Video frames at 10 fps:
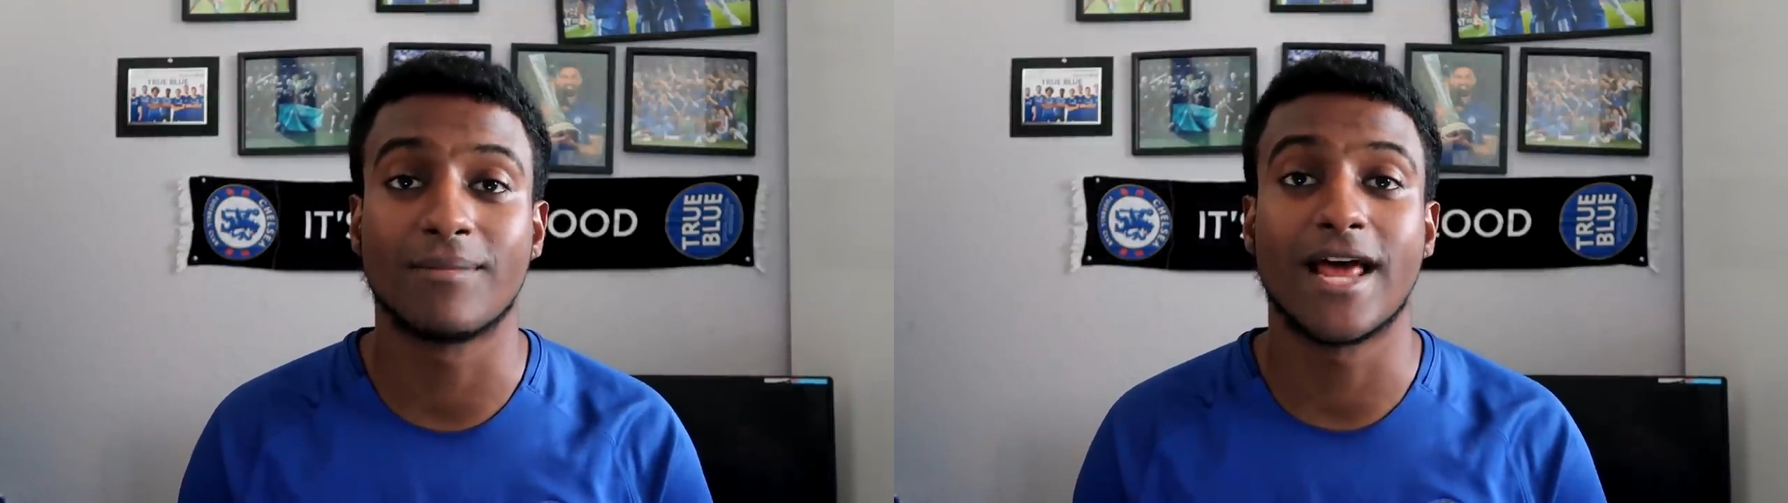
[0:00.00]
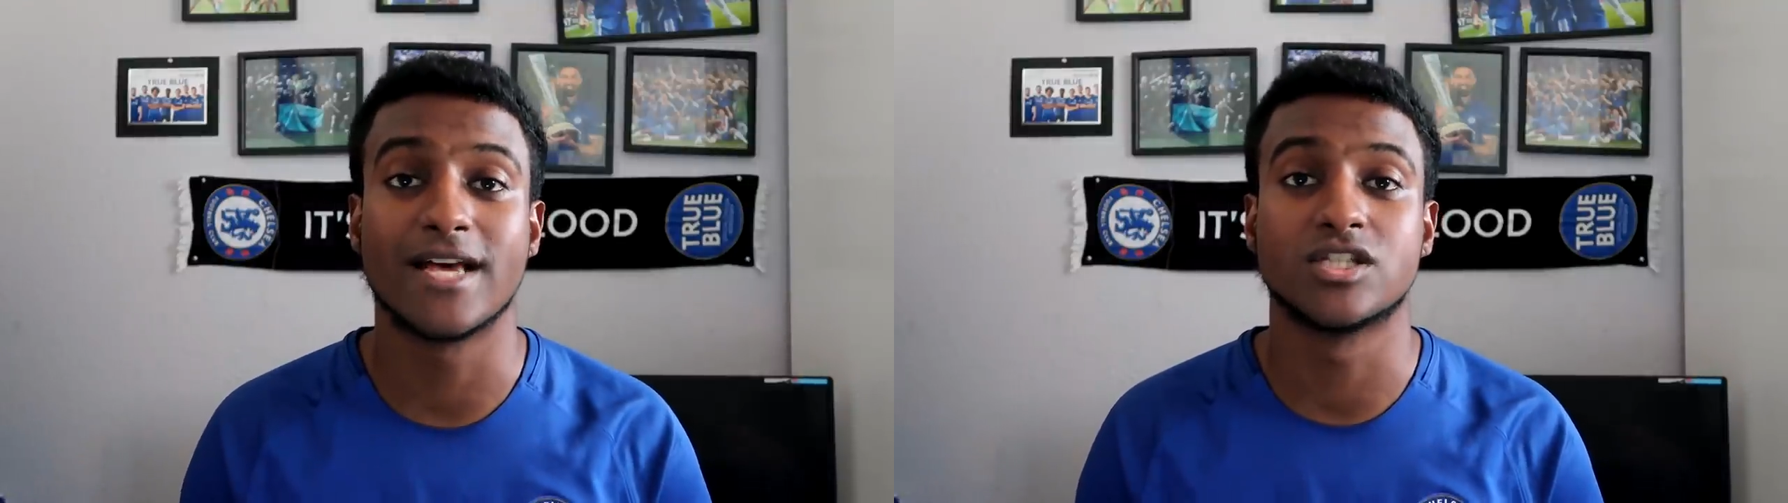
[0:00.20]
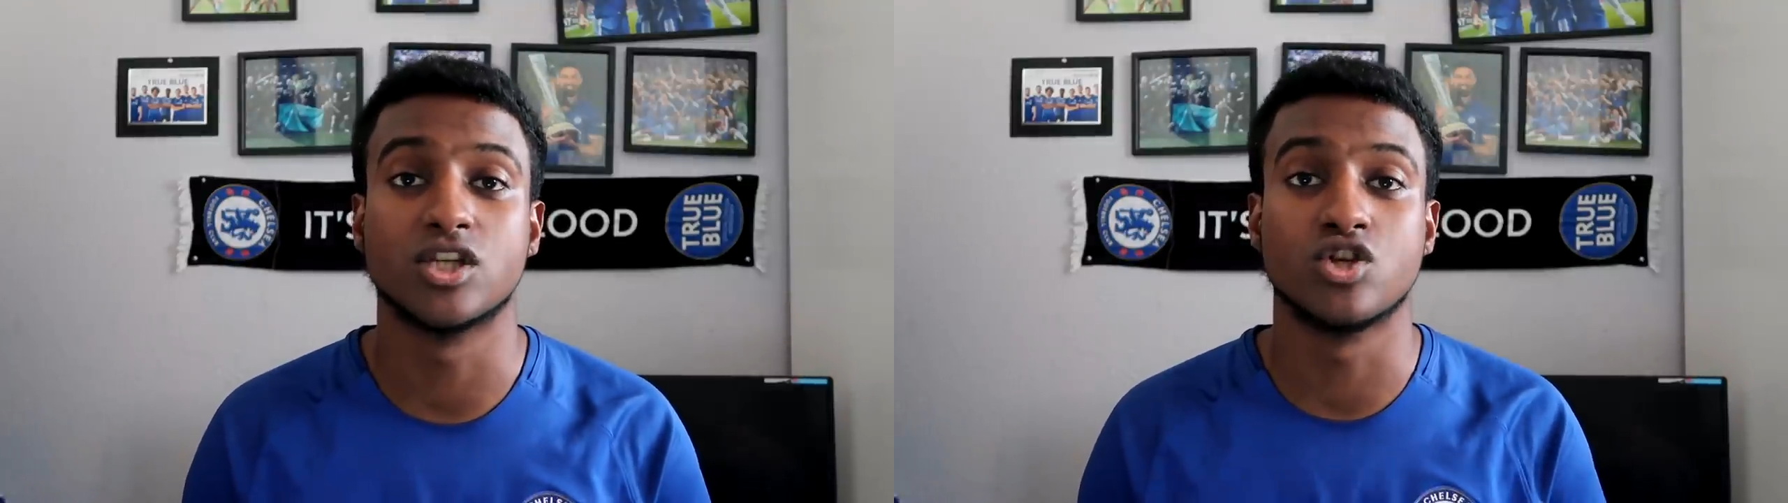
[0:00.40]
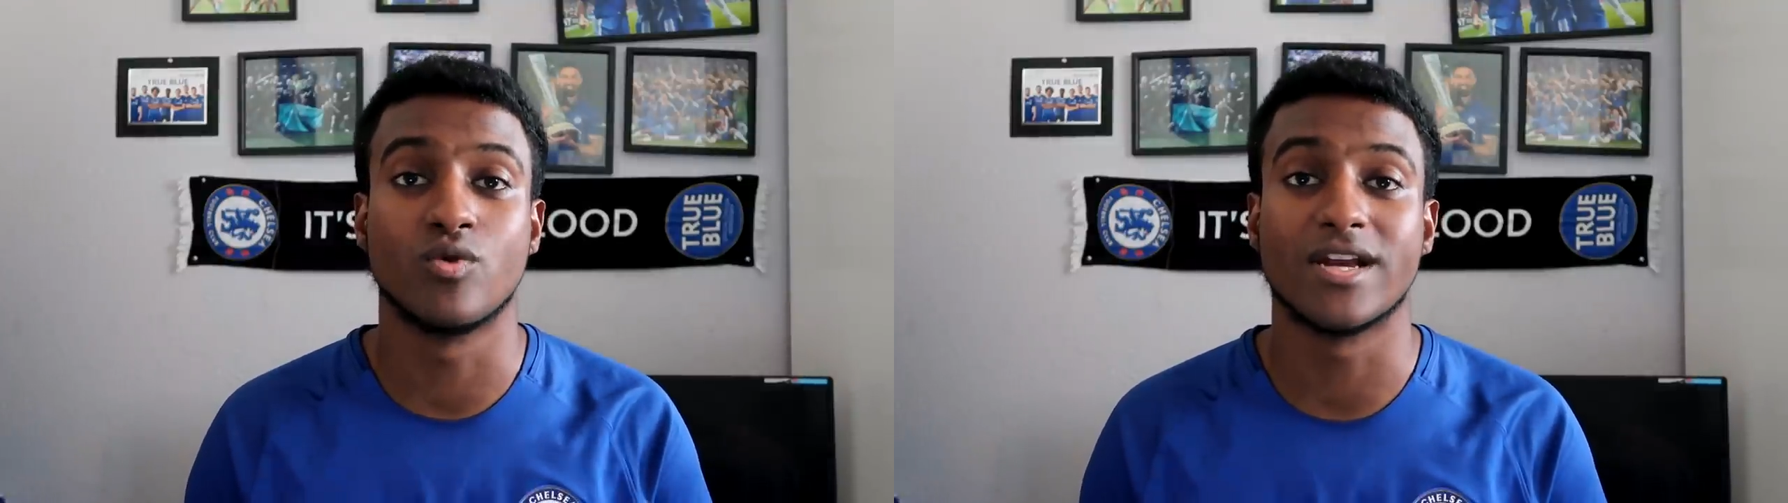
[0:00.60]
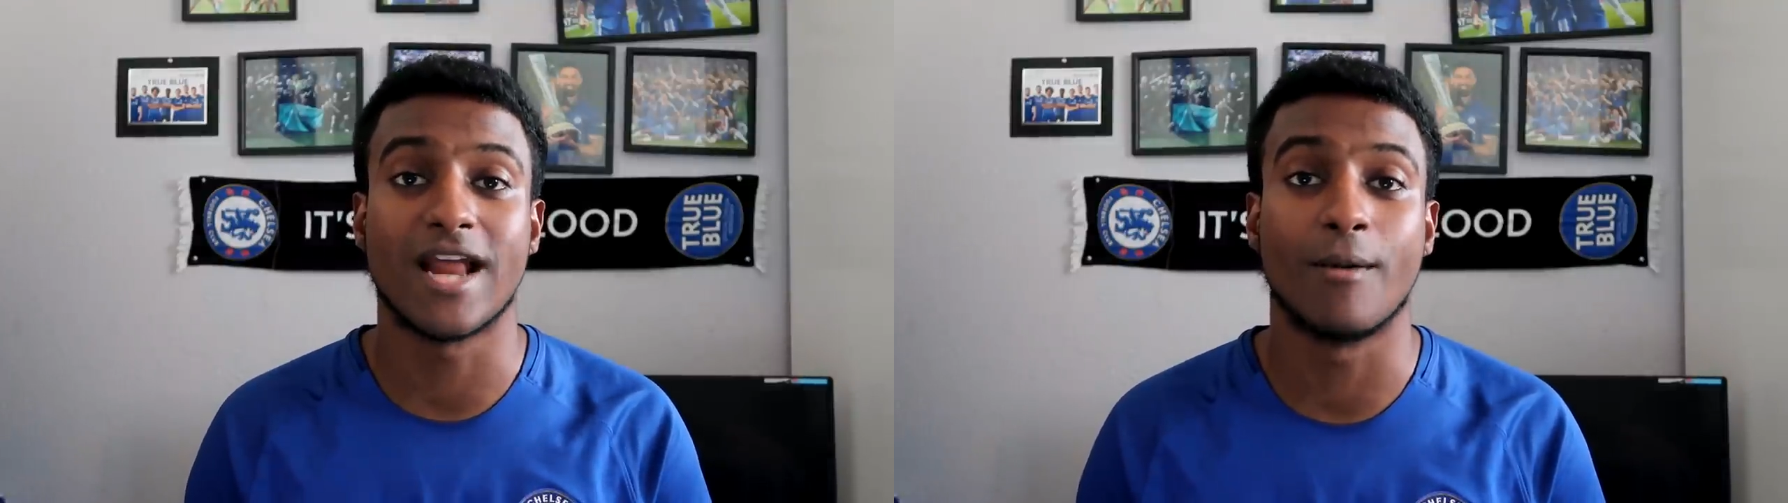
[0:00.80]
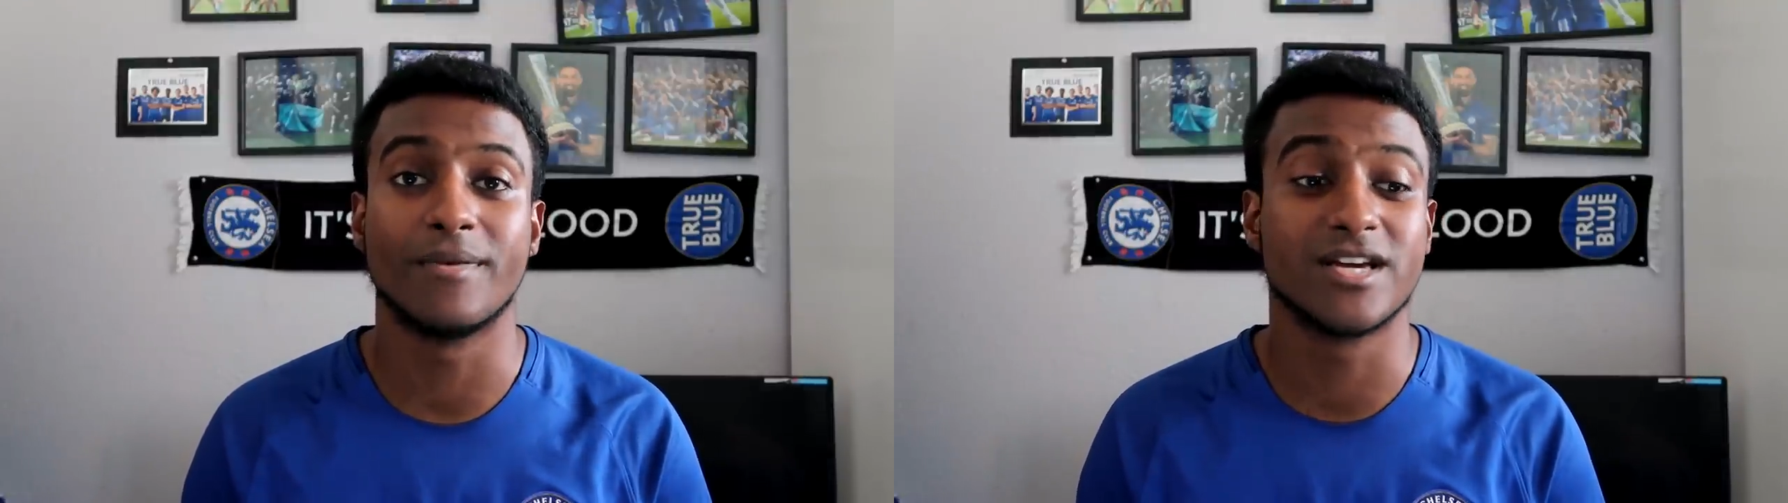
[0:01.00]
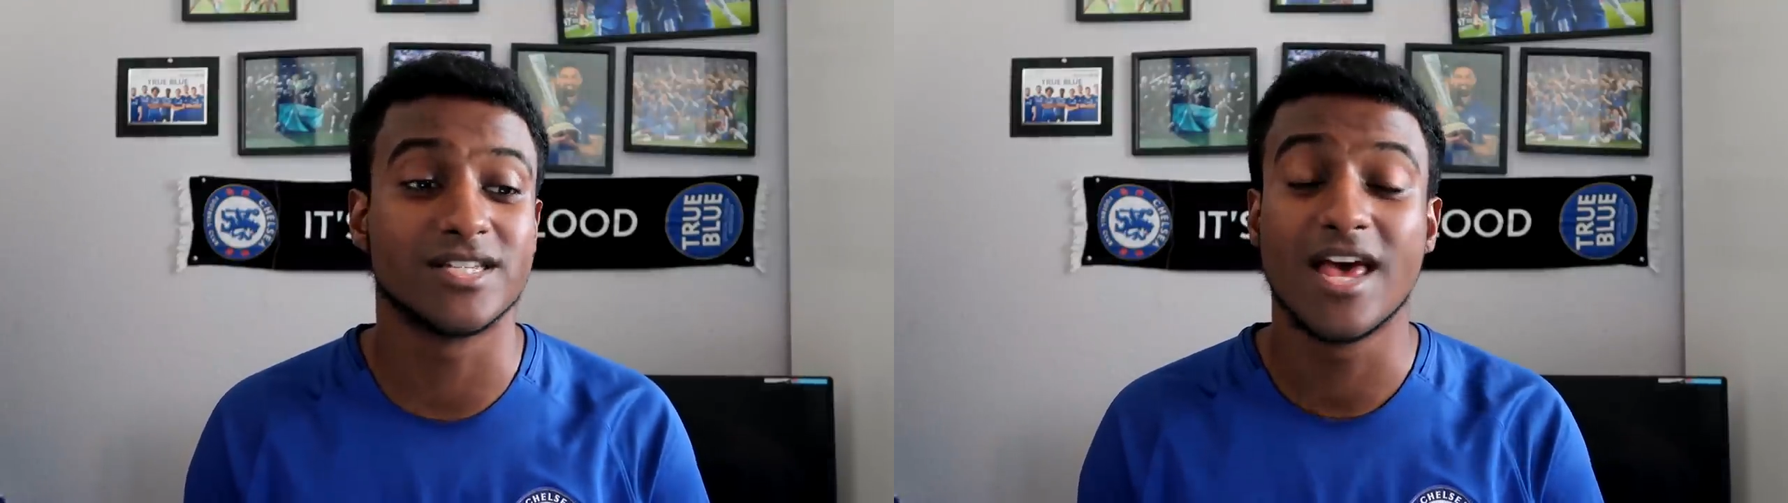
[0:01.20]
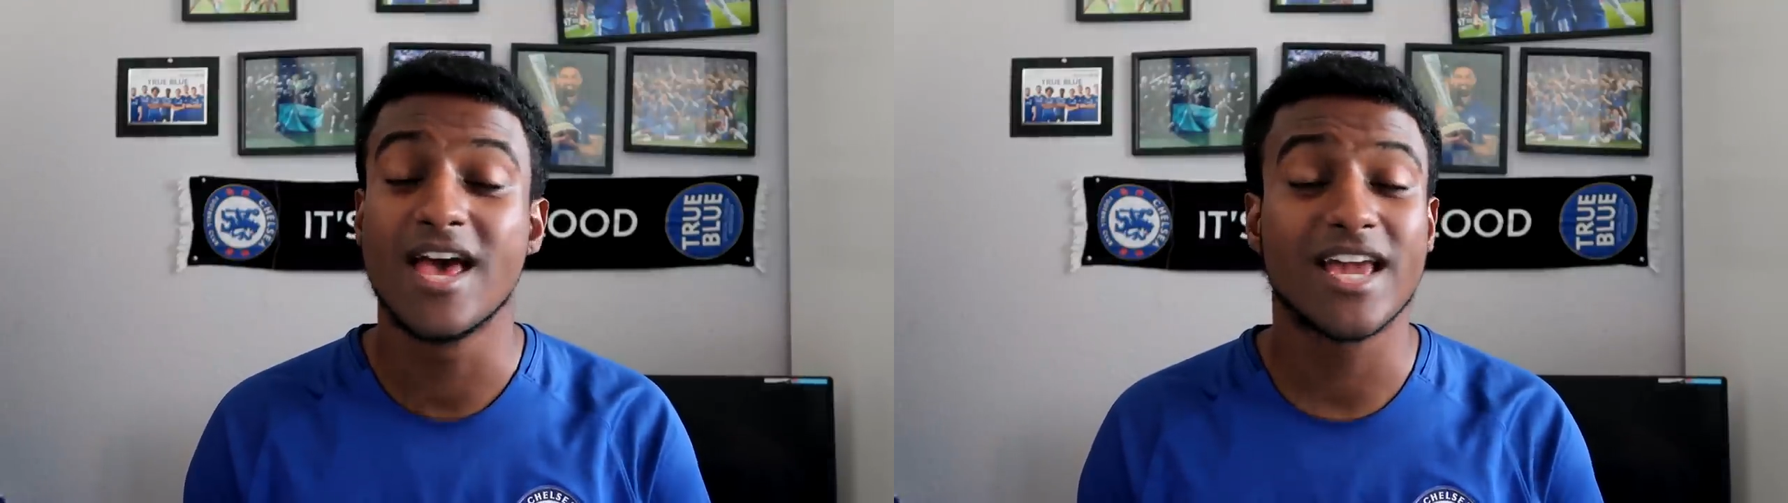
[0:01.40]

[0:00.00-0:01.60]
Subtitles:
players to do it now because